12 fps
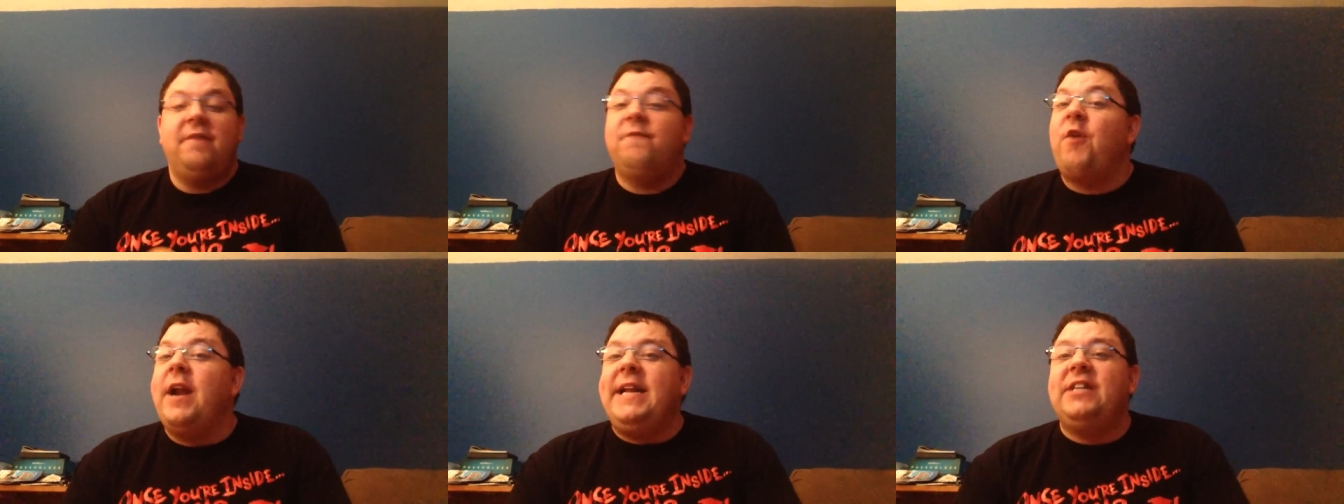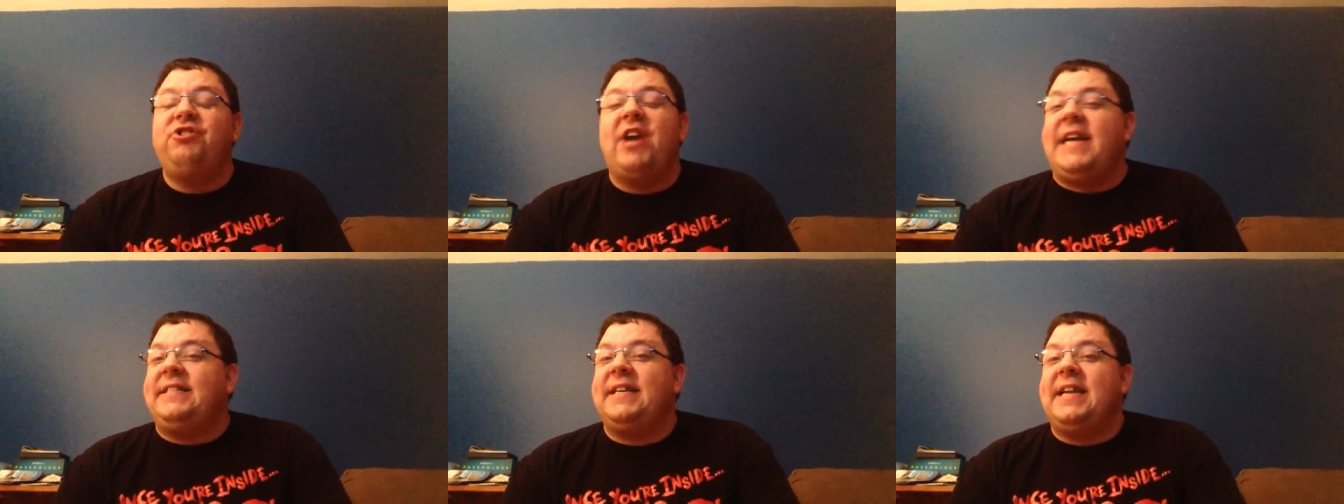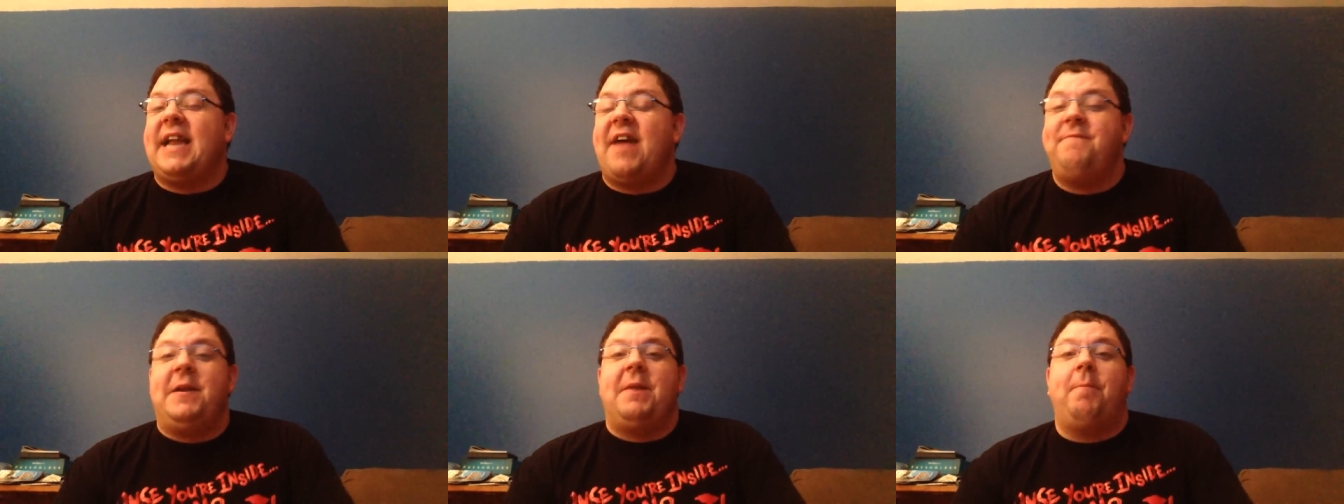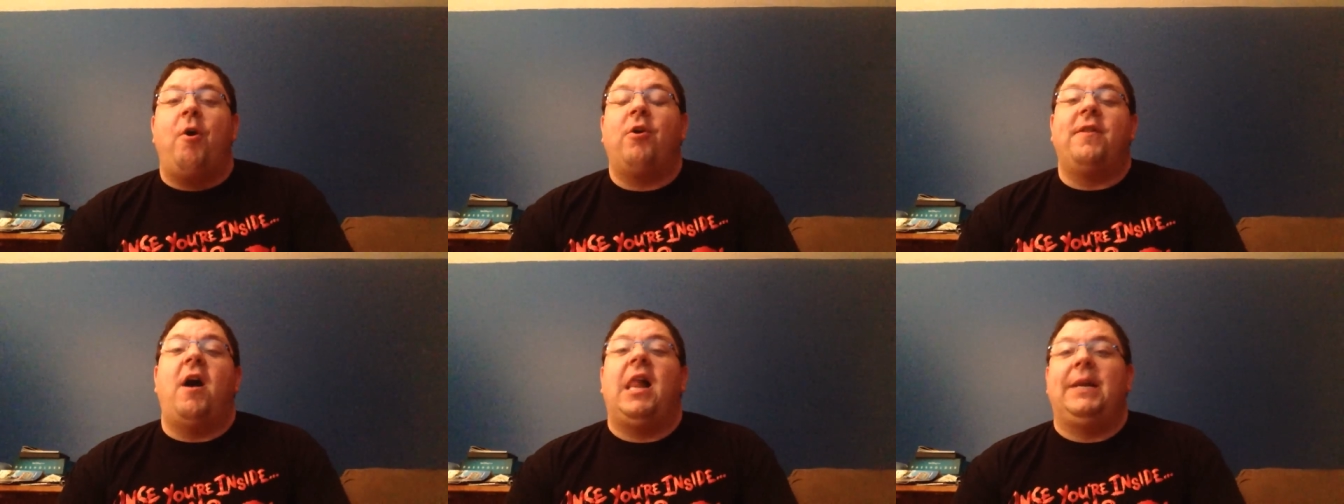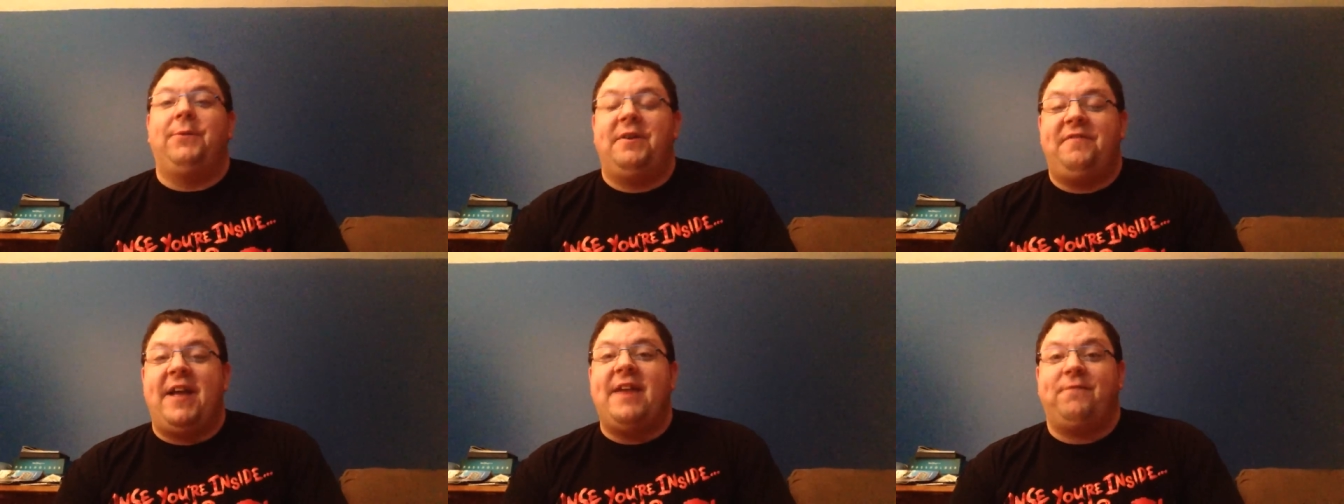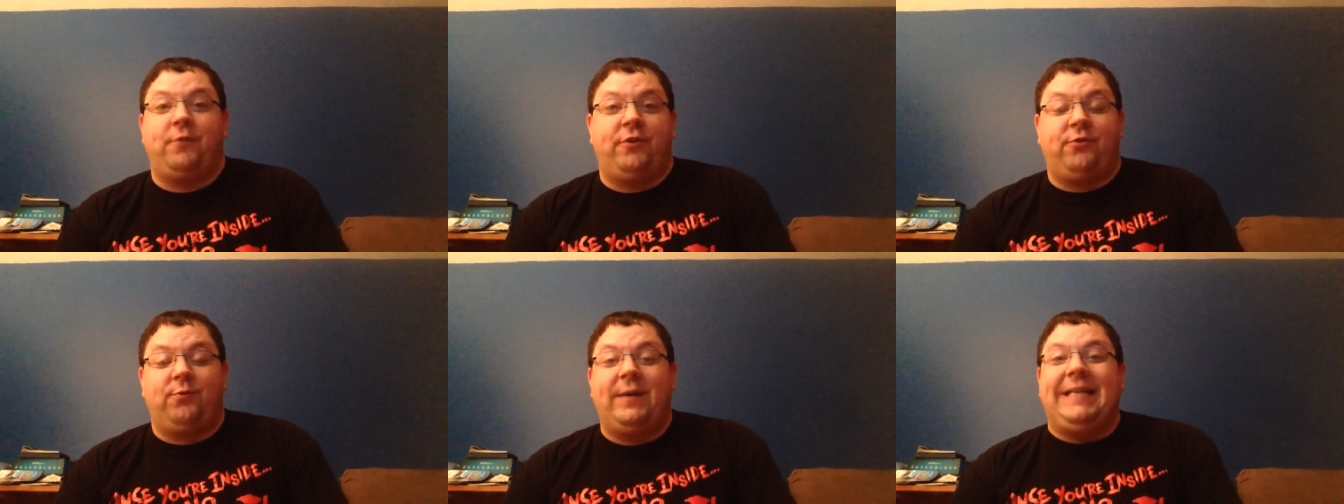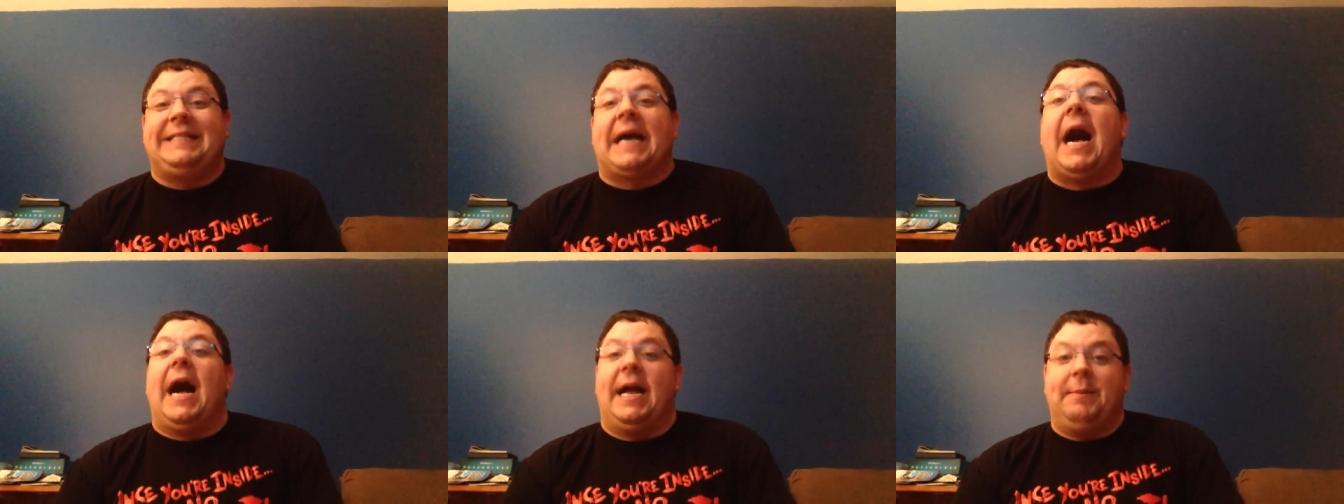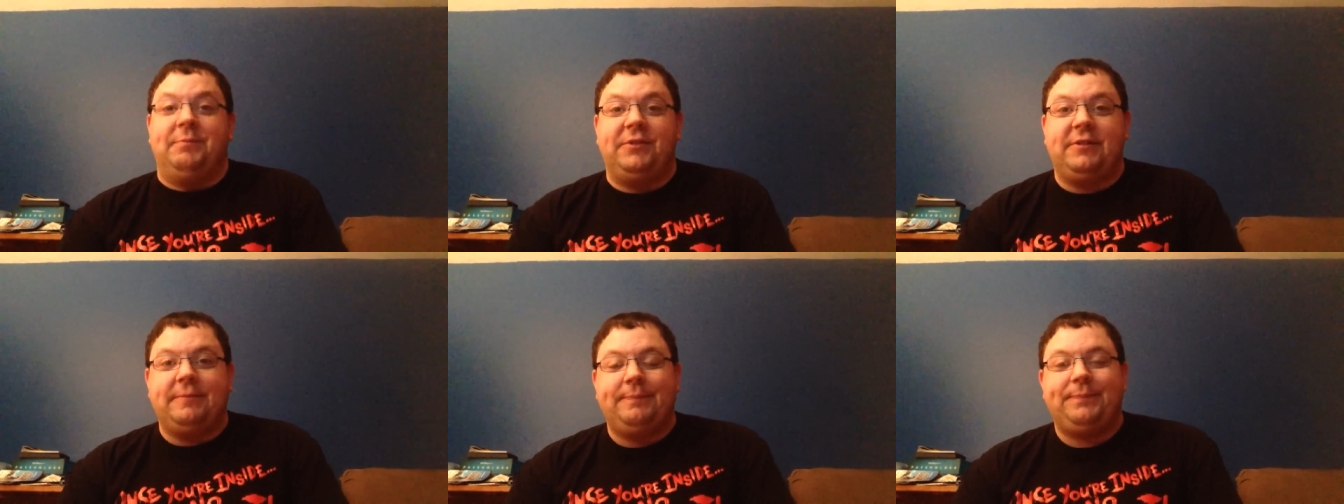Freddy and Jason have been a part of the Hollywood event for three times.